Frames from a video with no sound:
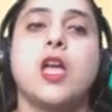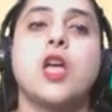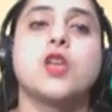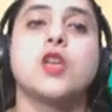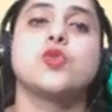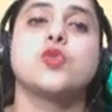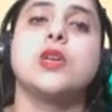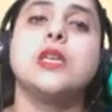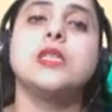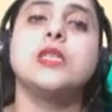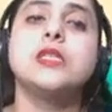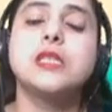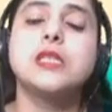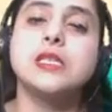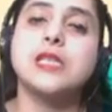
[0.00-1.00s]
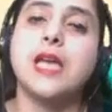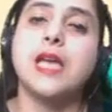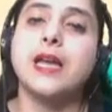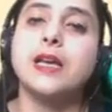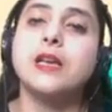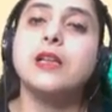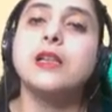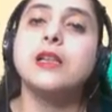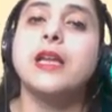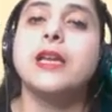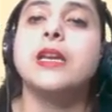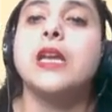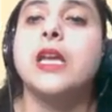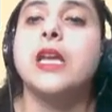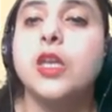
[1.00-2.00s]
So is this angle an
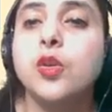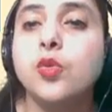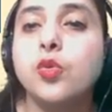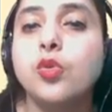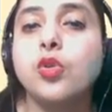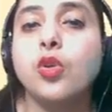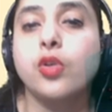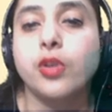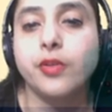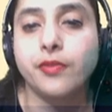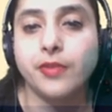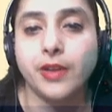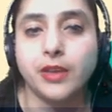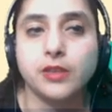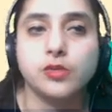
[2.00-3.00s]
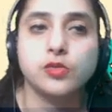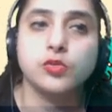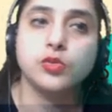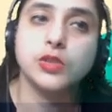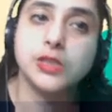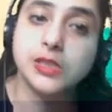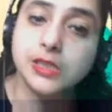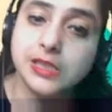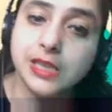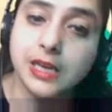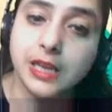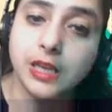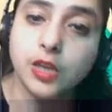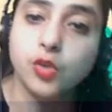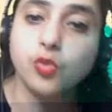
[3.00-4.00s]
acute or reflex? This is an
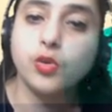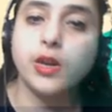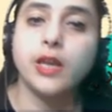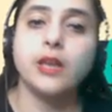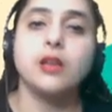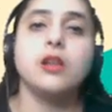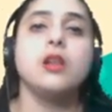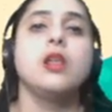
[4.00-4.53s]
acute angle.